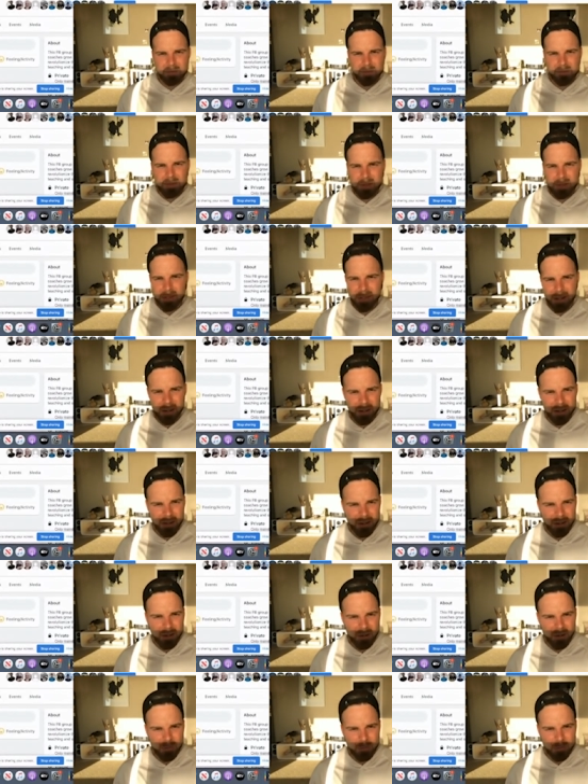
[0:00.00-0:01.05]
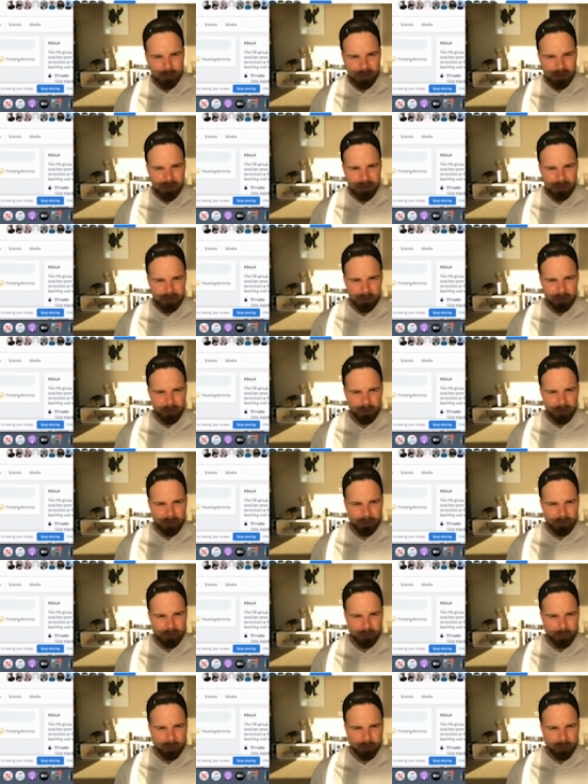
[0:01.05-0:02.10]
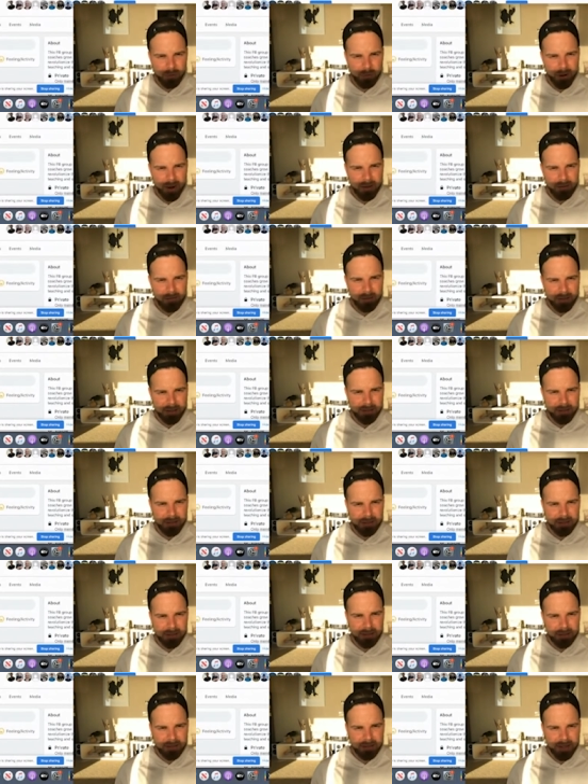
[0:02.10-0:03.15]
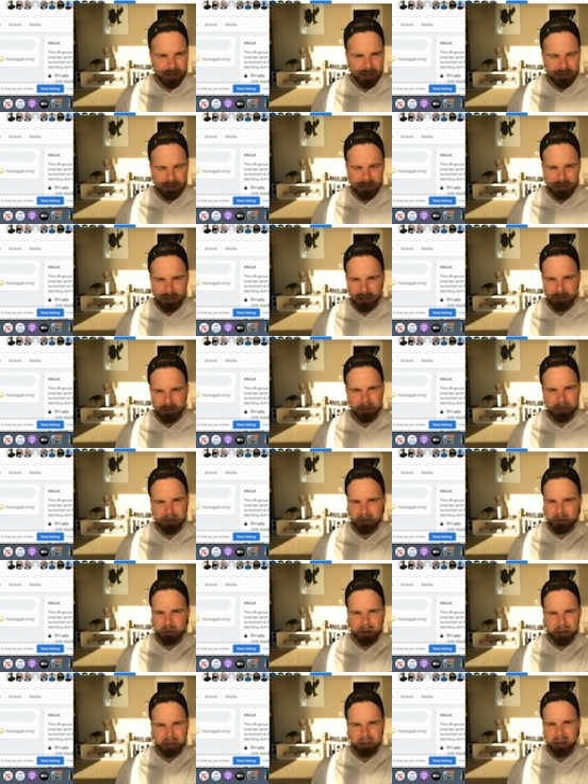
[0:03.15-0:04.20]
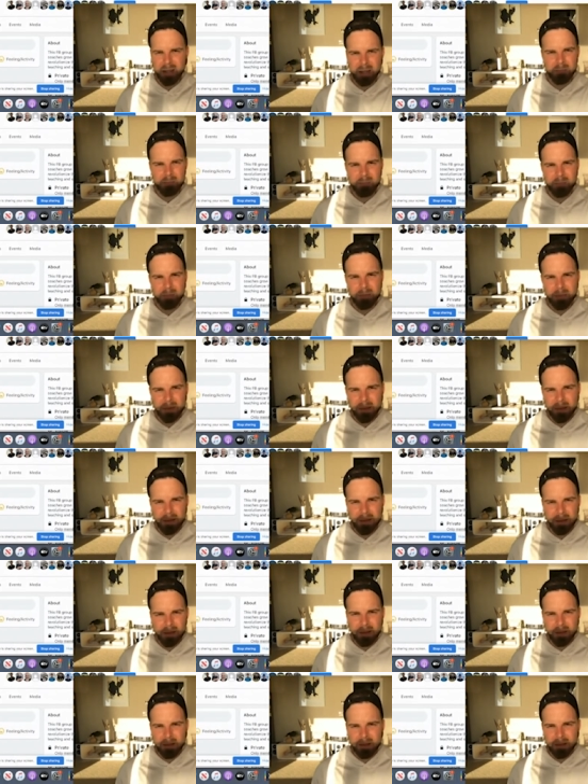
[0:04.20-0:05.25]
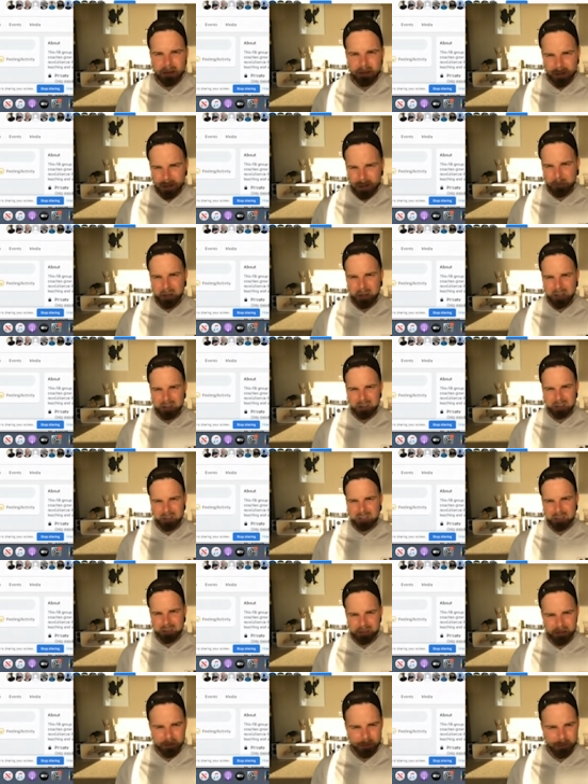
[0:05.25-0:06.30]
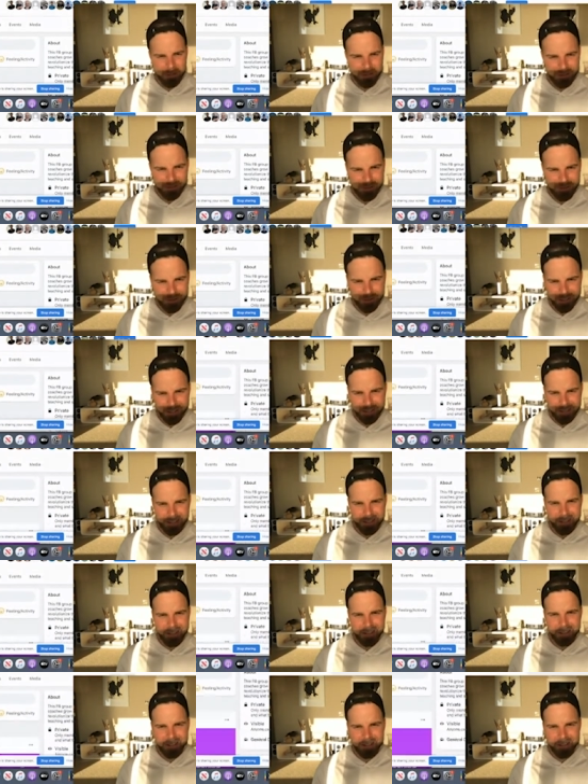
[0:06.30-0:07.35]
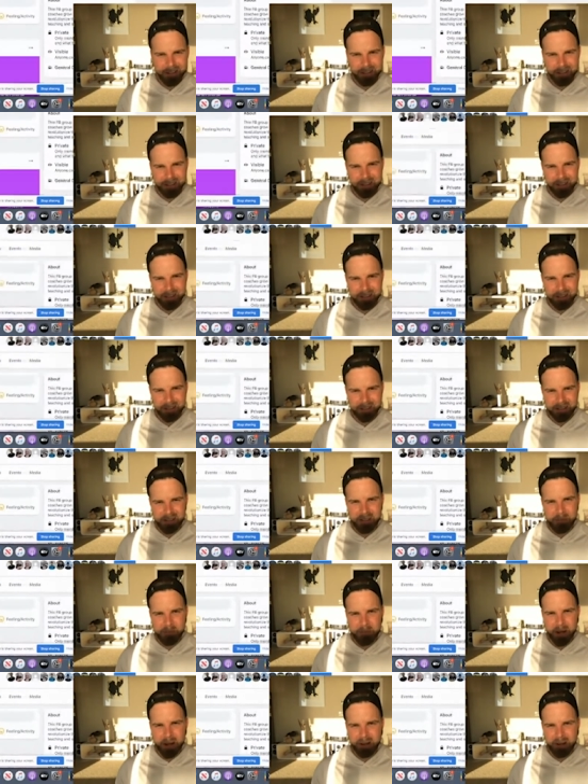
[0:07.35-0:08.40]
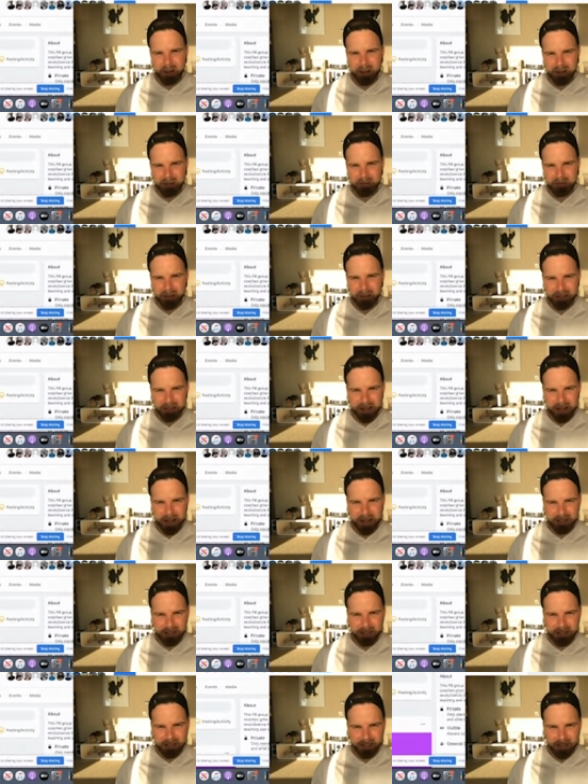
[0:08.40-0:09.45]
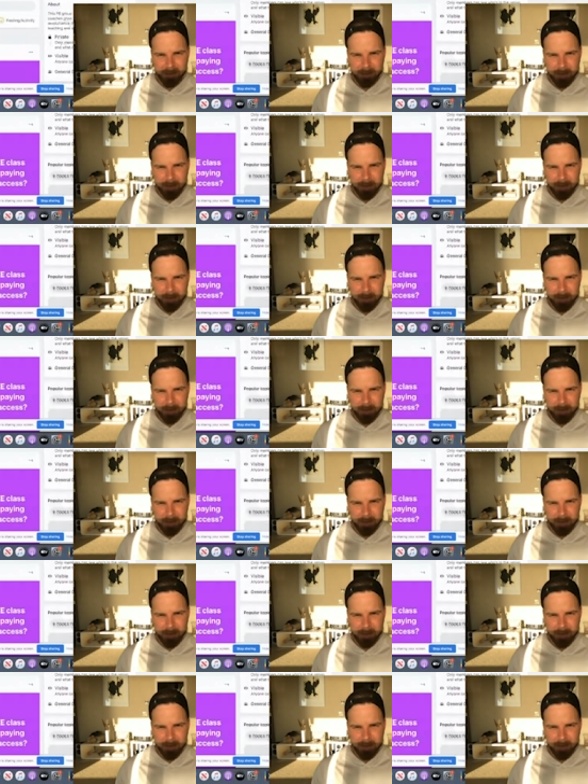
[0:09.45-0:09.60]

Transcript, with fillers: So, Business Growth for Private Tennis Coaches. Great name. Great banner. You know what you're doing here. This is spot on. Fantastic.